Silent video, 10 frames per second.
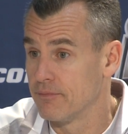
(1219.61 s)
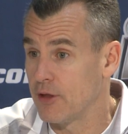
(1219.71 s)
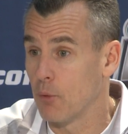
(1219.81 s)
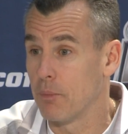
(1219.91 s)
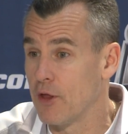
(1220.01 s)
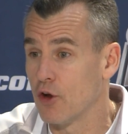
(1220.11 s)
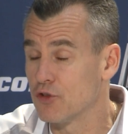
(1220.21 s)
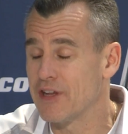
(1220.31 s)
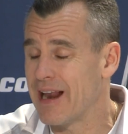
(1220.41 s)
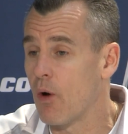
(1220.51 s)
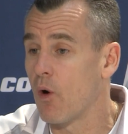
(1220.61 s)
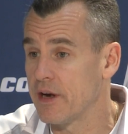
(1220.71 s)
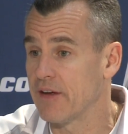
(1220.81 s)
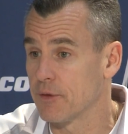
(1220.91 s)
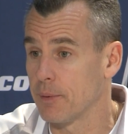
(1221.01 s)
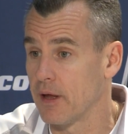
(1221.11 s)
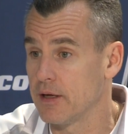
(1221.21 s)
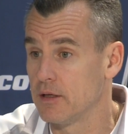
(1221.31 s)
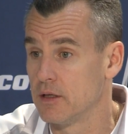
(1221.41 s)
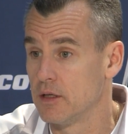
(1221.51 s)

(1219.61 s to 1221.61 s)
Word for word: They don't, they don't understand how hard they have to play.